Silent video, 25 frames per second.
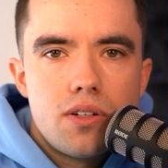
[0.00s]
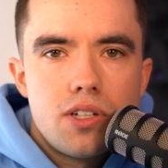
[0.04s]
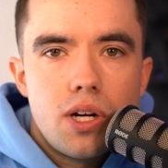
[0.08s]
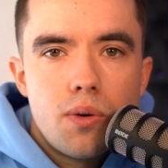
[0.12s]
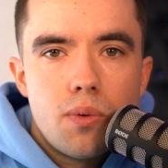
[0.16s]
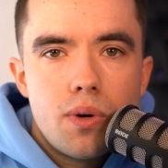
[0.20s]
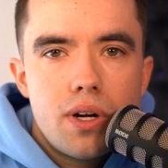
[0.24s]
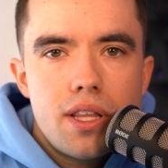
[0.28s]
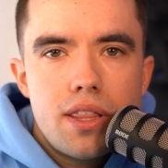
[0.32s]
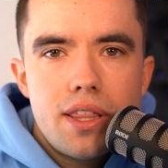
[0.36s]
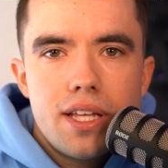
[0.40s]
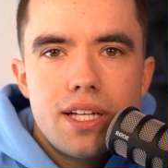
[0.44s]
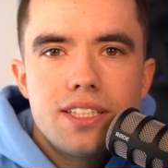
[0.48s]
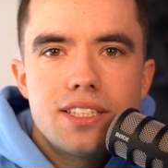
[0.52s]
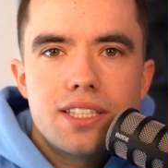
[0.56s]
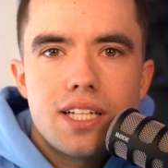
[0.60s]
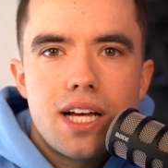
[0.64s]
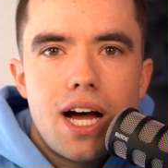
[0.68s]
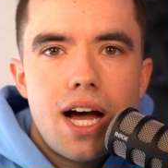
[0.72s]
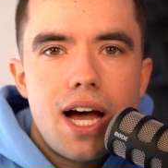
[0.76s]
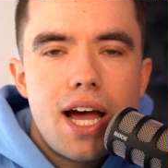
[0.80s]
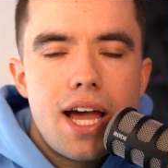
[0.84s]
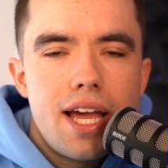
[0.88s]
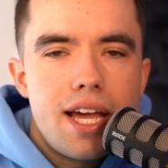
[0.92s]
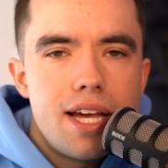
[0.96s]
Now, one of the things
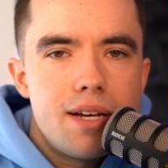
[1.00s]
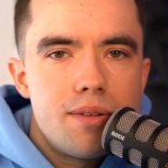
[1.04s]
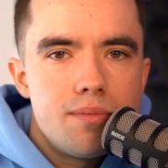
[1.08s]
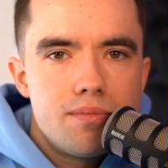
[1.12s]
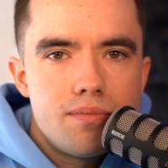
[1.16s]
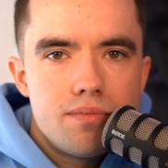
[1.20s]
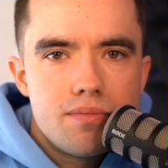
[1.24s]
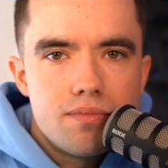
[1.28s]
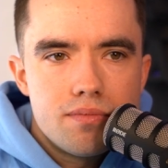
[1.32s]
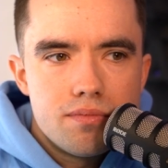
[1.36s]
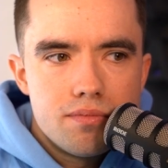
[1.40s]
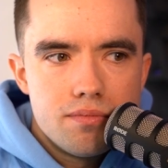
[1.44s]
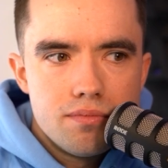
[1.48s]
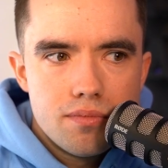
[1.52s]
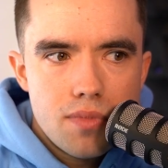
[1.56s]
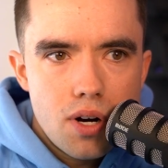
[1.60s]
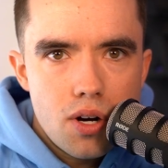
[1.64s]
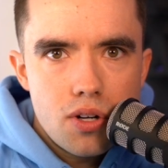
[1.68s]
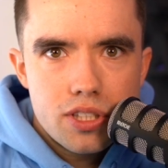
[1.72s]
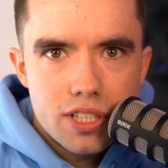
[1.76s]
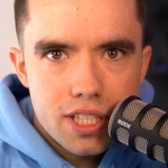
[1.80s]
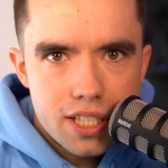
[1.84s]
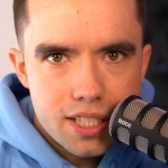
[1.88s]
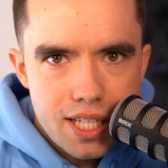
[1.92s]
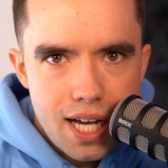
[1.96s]
I am
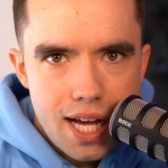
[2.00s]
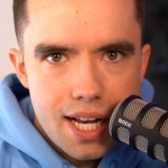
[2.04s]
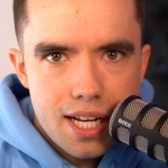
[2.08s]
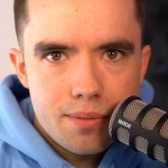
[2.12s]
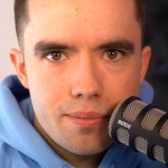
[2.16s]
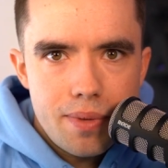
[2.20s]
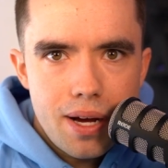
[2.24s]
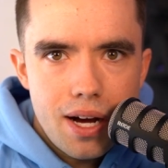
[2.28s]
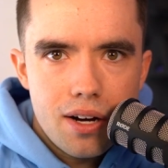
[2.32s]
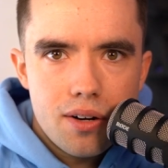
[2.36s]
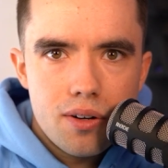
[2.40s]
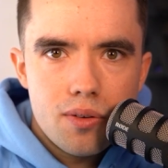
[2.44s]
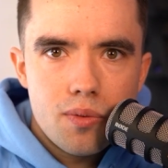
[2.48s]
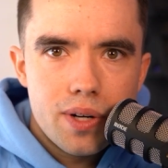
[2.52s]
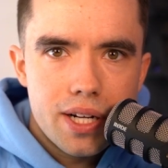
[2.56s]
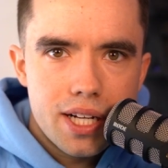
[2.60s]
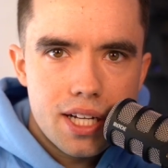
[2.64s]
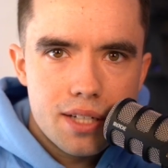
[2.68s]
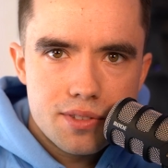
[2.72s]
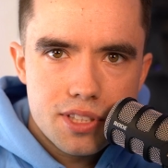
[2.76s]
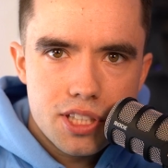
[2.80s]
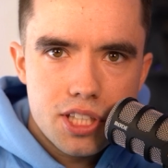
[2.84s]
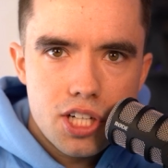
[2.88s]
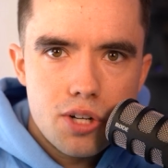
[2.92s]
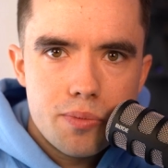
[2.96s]
most excited about when it
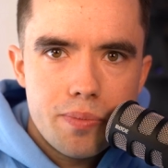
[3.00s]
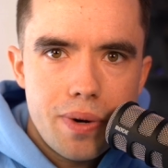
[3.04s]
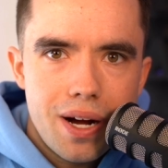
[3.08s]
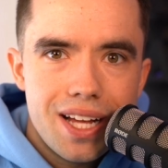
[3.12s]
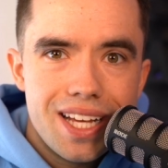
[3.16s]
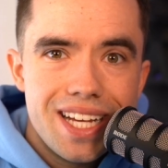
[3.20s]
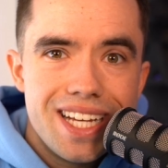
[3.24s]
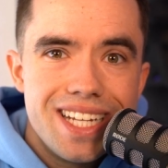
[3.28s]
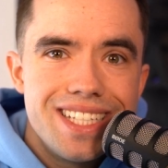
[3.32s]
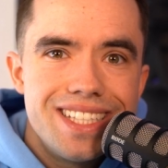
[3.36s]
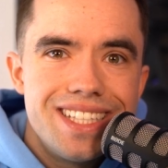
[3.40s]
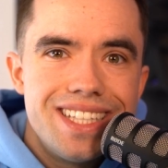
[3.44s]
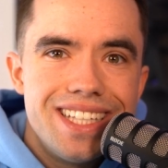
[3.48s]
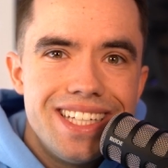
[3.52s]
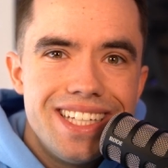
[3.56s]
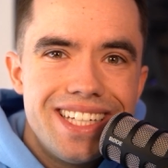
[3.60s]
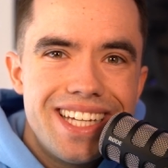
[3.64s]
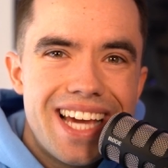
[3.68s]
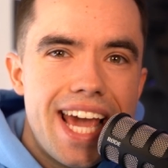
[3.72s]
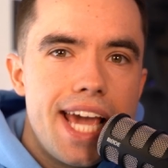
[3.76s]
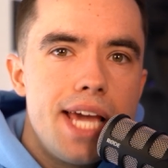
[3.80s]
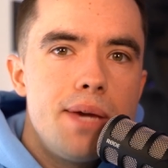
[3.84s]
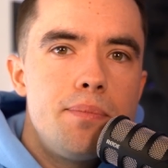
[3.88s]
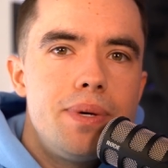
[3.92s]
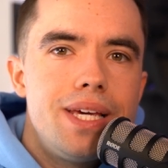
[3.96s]
comes to Copilot is the
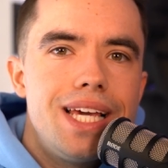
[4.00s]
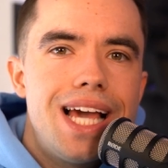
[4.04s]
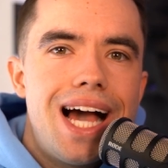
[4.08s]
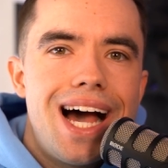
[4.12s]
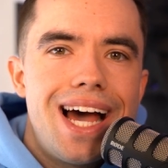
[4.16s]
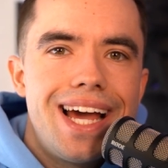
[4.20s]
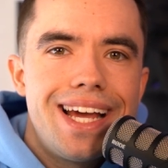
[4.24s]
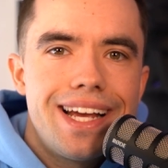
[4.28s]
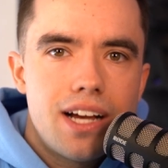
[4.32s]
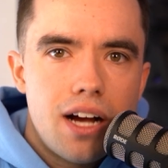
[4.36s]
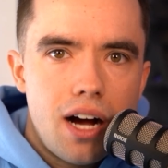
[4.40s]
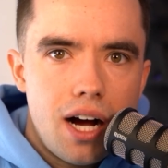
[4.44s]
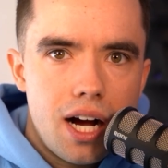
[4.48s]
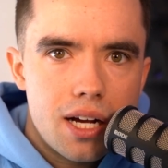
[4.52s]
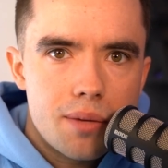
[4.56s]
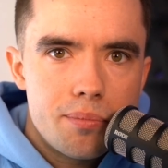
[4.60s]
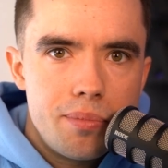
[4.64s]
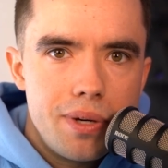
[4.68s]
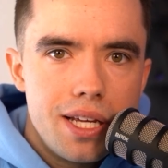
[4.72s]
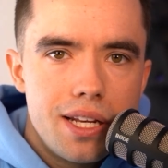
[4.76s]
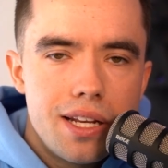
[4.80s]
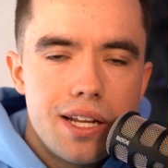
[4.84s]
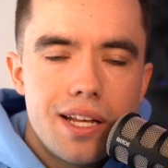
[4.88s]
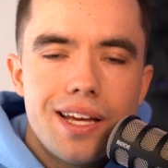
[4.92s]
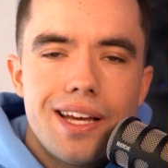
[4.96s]
KPI
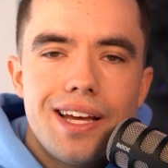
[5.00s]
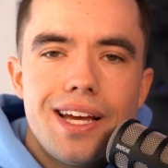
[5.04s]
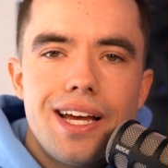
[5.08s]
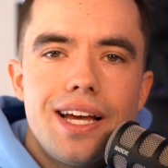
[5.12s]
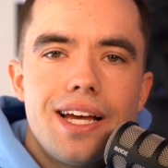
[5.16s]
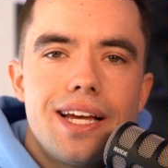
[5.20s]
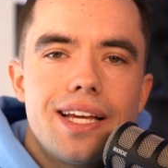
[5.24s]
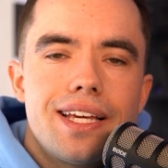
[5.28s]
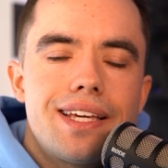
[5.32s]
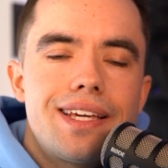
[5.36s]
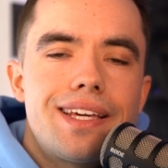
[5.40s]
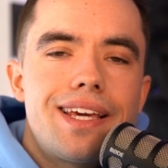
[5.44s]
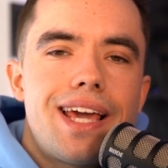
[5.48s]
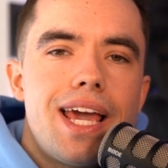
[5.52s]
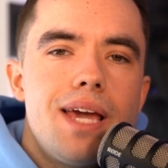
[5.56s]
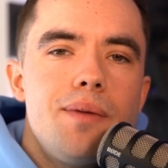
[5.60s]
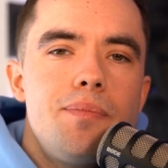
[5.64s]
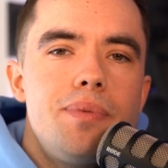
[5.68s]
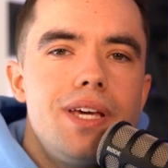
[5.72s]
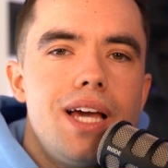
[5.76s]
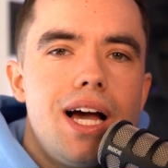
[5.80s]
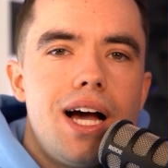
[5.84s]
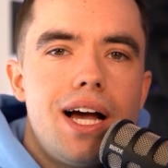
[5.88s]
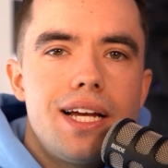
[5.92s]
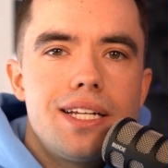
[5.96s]
cockpit.
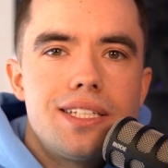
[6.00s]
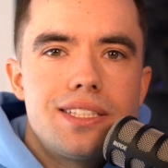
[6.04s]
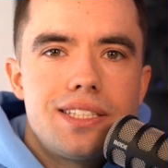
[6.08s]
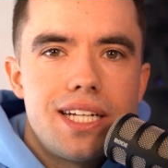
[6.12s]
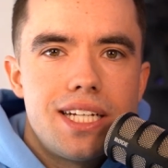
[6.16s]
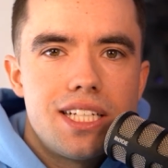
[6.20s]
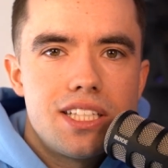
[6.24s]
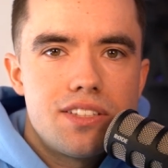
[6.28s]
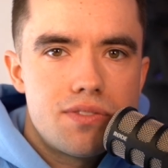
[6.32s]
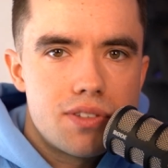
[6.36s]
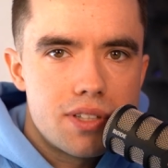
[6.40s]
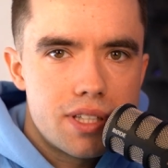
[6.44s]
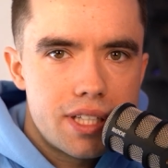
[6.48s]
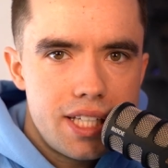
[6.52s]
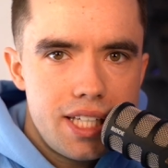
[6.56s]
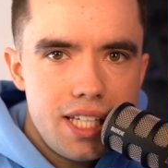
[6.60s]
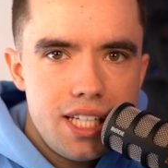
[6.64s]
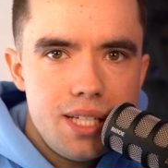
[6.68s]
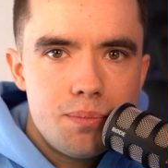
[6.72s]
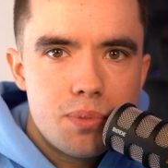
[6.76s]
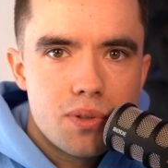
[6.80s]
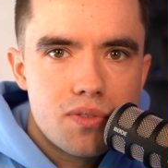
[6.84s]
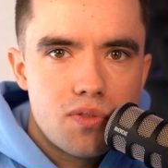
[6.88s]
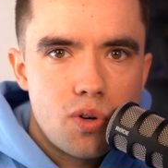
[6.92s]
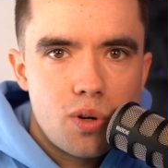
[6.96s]
KPI stands for
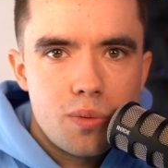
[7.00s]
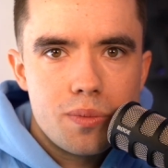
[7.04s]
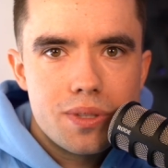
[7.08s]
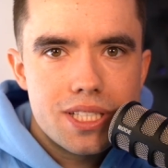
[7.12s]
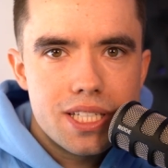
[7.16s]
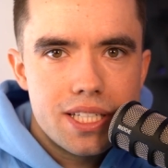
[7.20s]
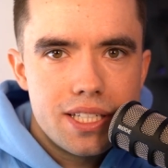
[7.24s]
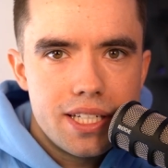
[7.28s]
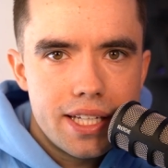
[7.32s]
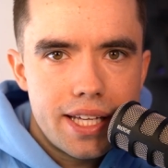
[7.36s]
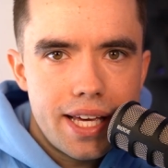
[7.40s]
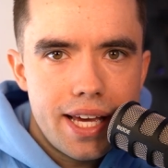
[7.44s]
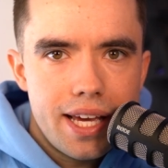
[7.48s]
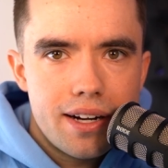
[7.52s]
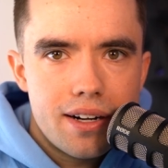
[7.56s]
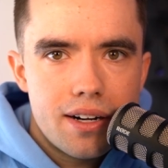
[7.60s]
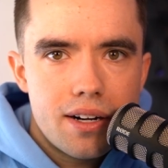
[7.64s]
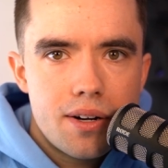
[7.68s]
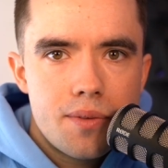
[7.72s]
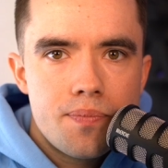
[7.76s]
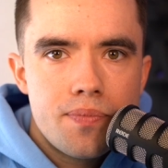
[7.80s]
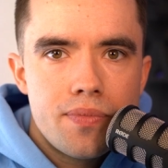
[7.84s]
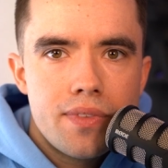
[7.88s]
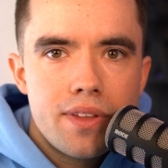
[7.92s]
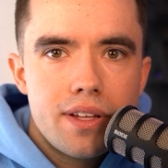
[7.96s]
Key Performance Indicator.
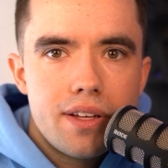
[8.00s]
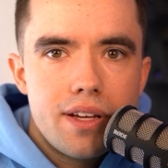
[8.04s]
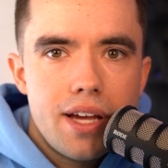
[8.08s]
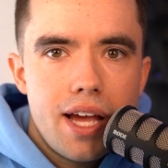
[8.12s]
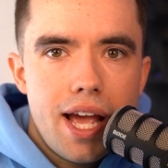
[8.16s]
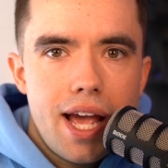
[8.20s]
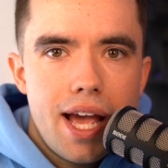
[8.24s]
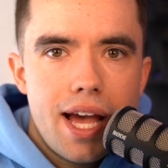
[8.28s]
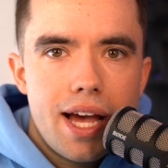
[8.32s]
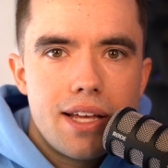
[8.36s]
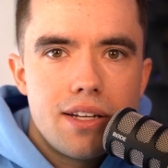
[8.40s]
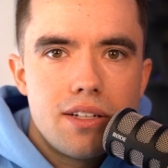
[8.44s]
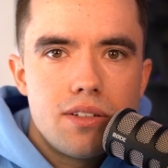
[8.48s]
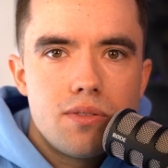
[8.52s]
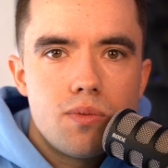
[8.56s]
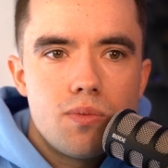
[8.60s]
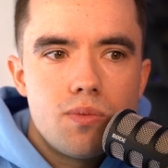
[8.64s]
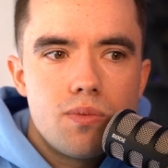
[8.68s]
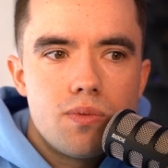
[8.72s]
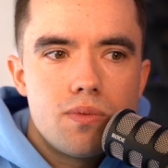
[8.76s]
And